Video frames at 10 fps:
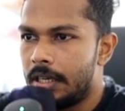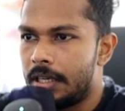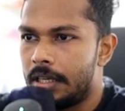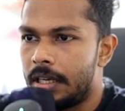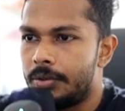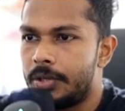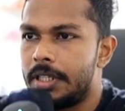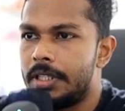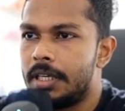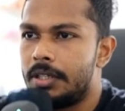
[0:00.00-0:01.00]
And I have to
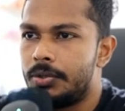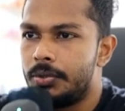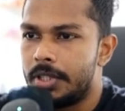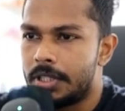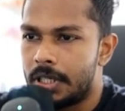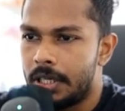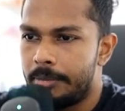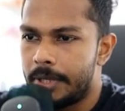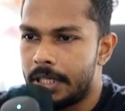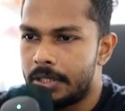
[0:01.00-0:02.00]
add that to the
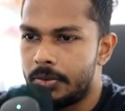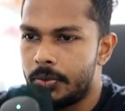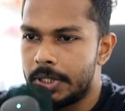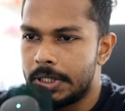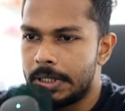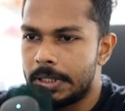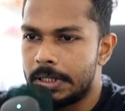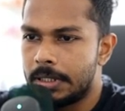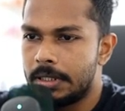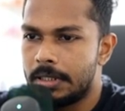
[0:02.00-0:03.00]
type as well,
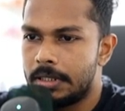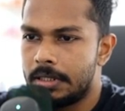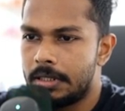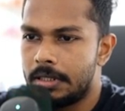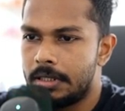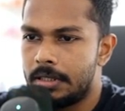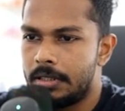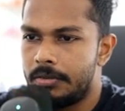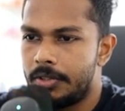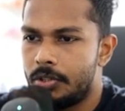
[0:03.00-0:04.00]

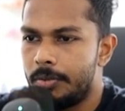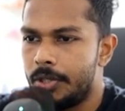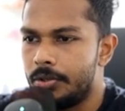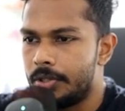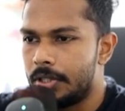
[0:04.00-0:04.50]
and we should be good.